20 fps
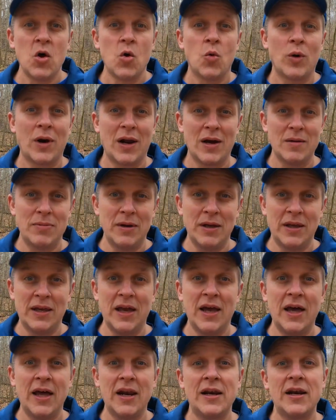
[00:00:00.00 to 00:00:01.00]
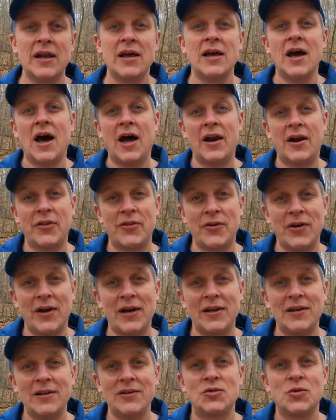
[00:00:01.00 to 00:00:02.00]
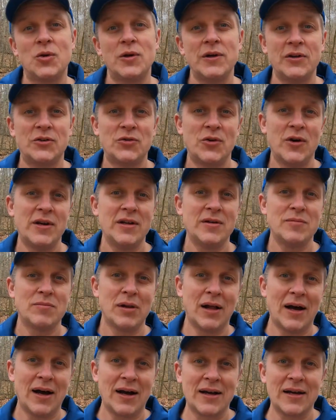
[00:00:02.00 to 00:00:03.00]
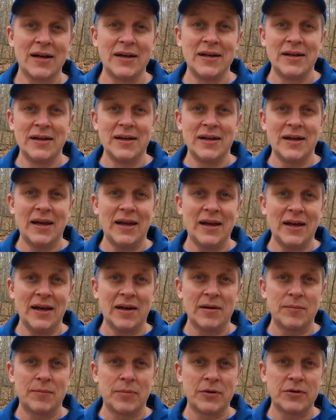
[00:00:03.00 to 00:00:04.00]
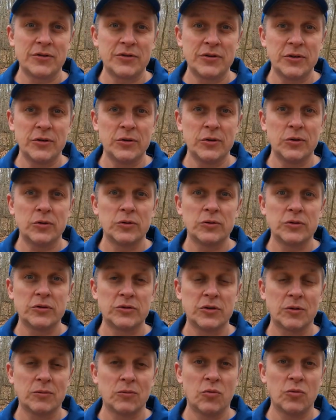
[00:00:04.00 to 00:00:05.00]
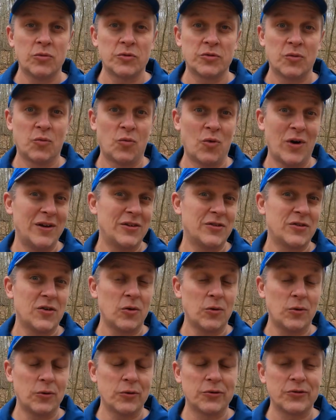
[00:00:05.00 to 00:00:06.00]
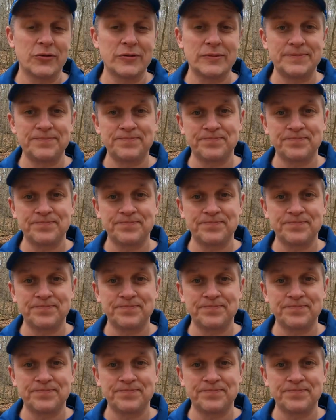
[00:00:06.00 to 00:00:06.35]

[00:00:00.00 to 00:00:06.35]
when I begin another 80-20 training block and pursue some race goals.